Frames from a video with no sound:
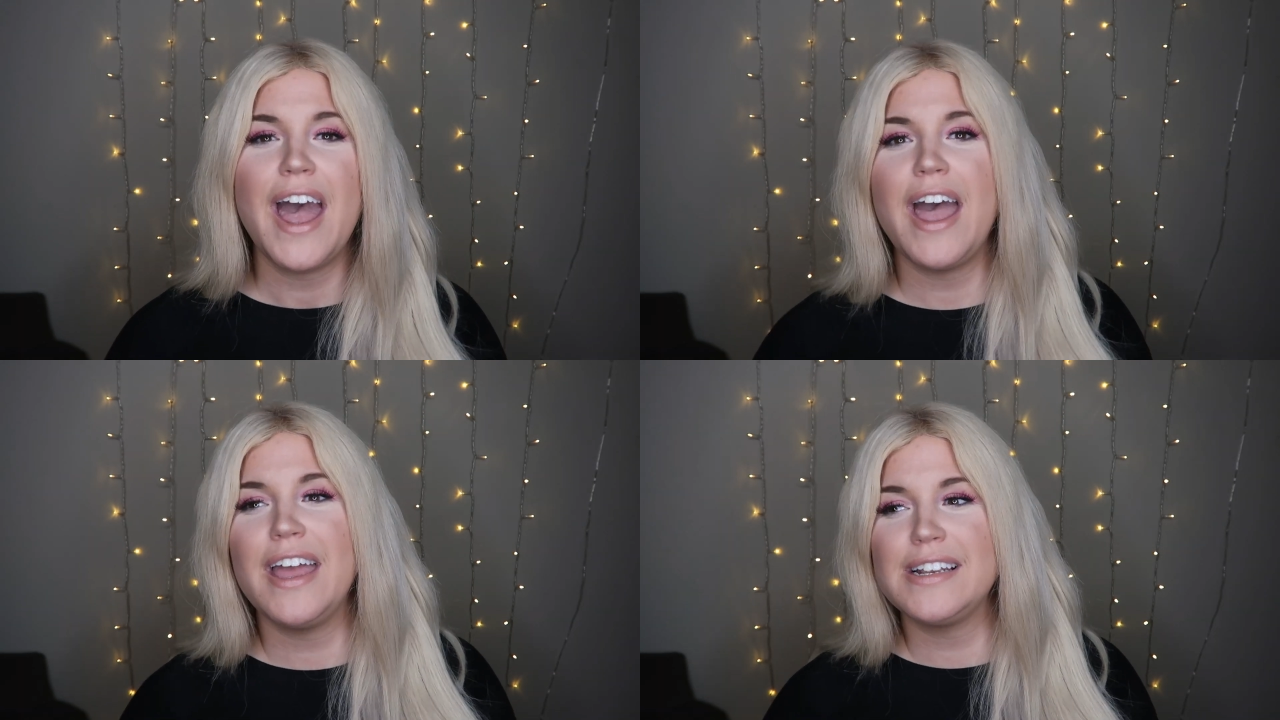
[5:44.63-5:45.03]

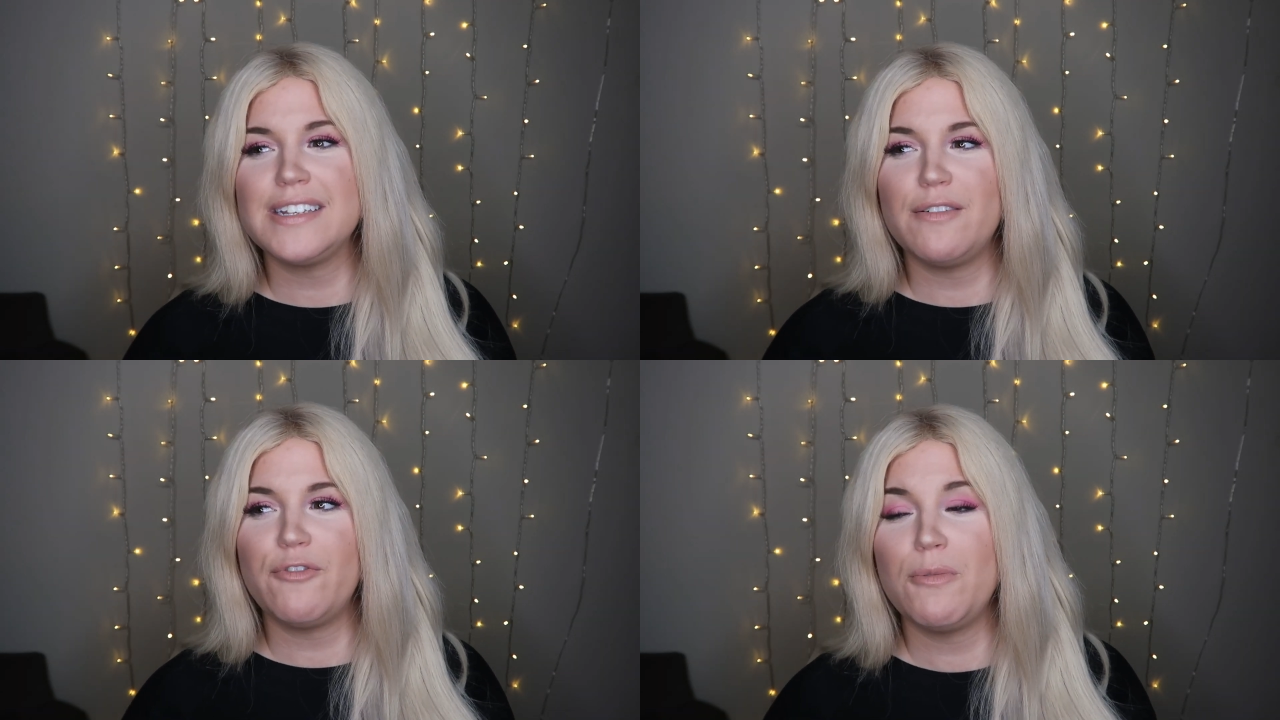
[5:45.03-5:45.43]
And
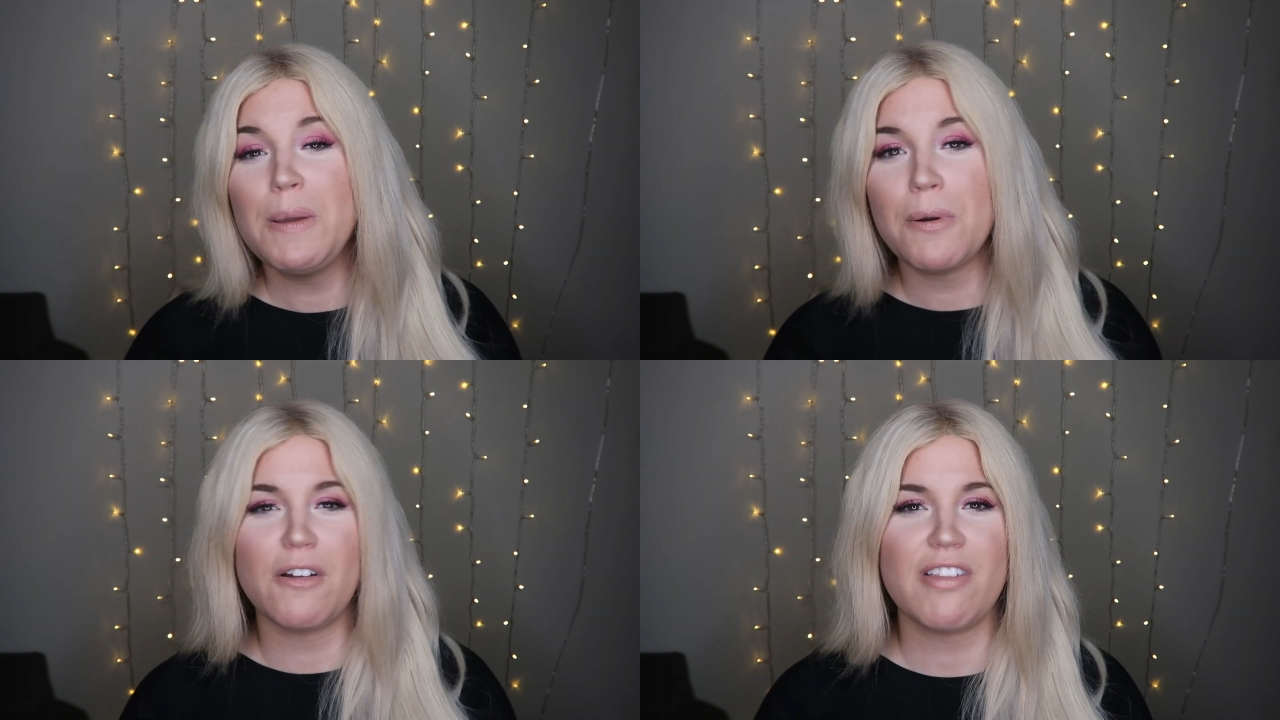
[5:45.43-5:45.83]
for
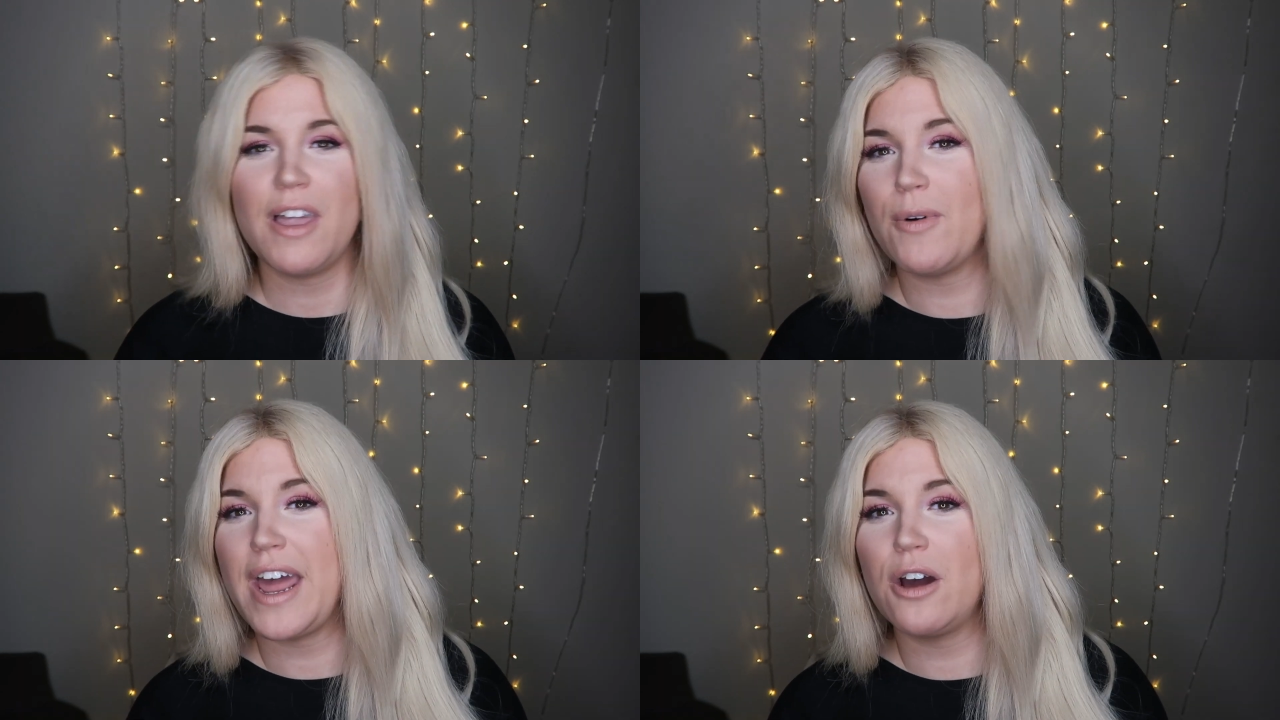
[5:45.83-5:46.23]
me
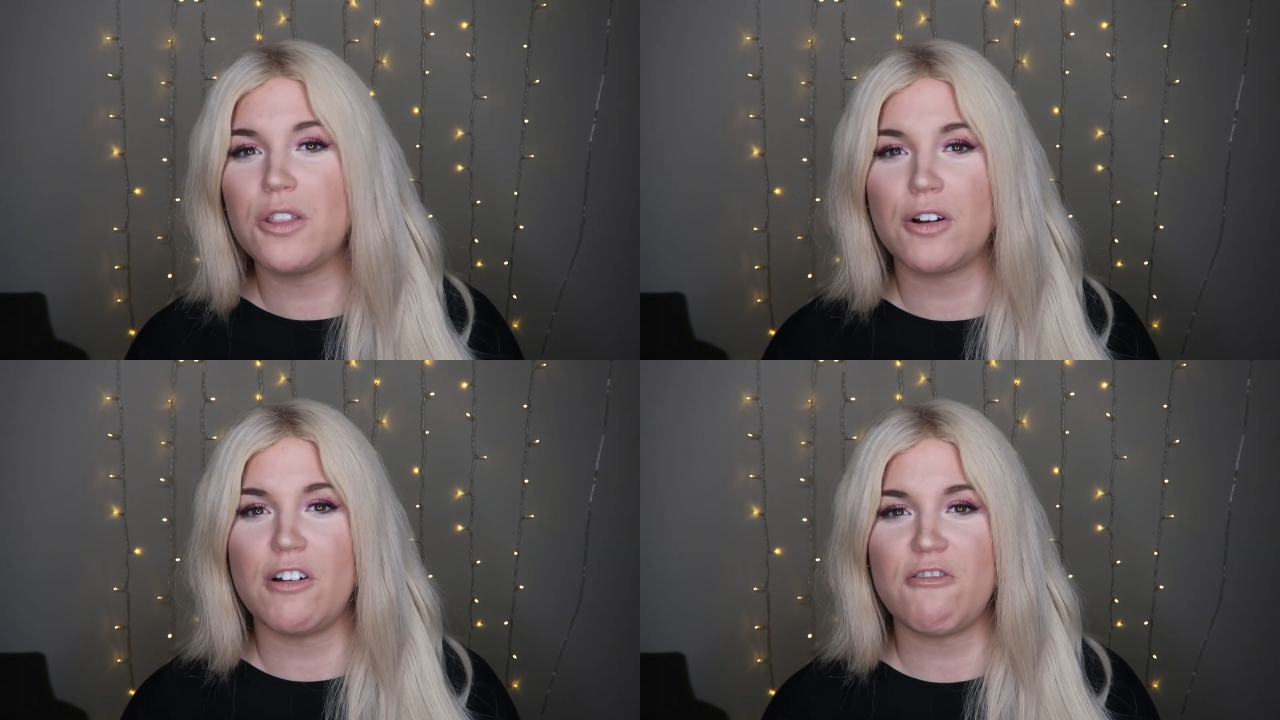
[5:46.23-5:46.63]
personally, when I go to
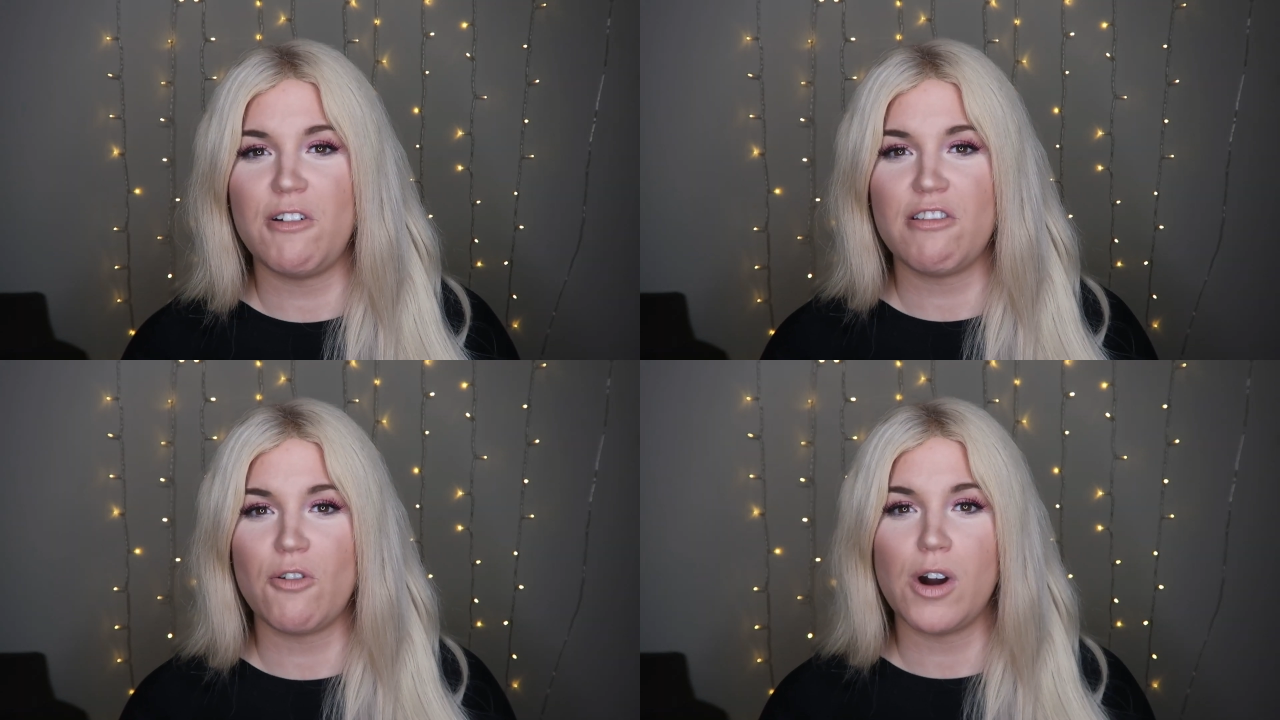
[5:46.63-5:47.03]
the
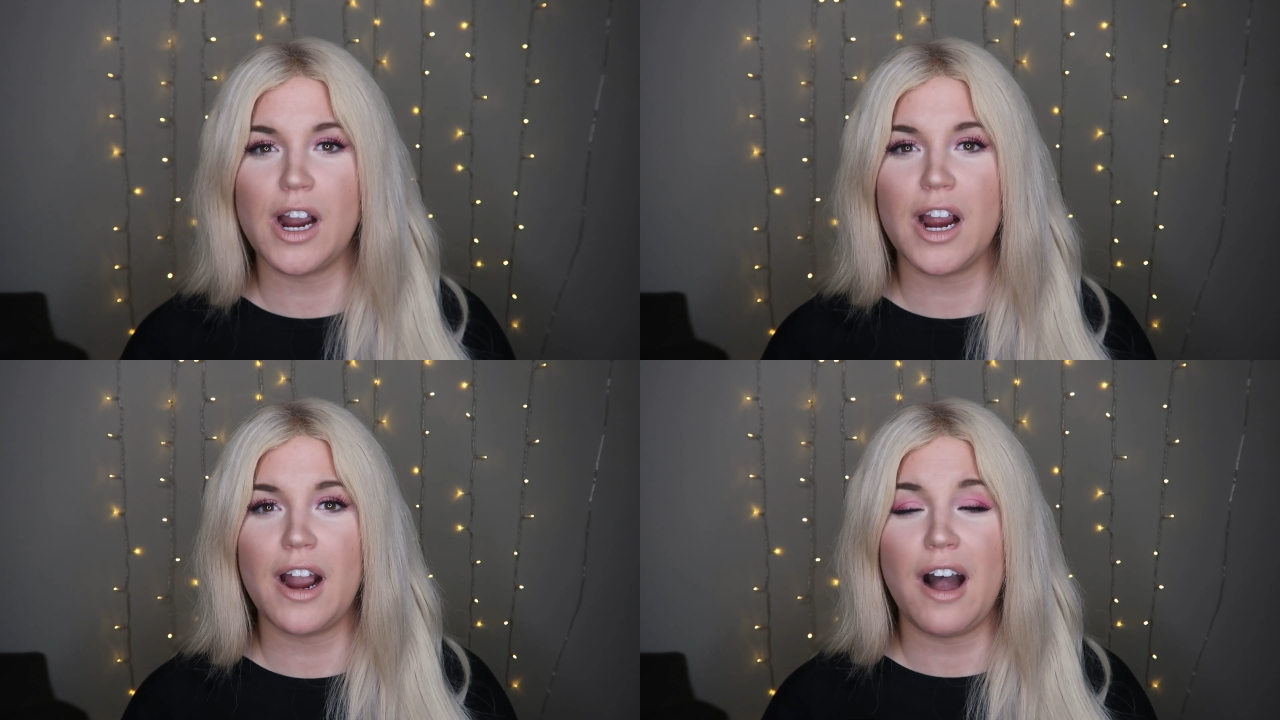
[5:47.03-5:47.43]
grocery
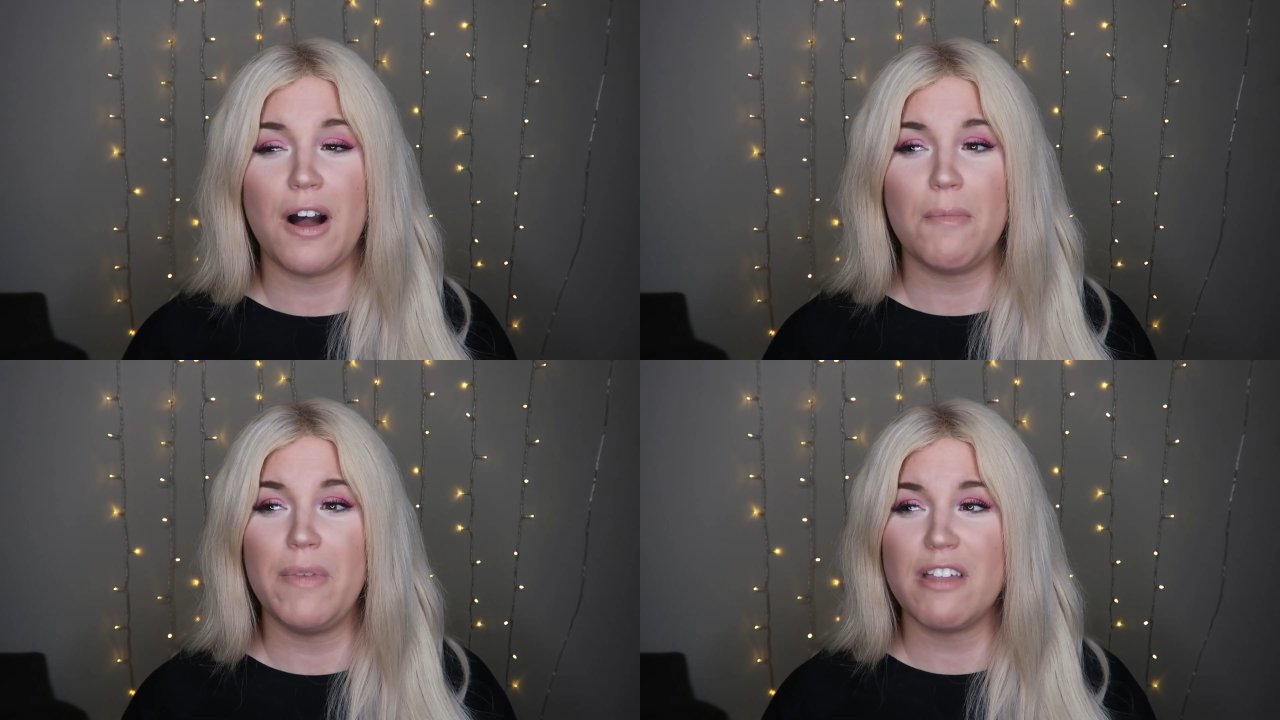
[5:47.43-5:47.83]
store, um,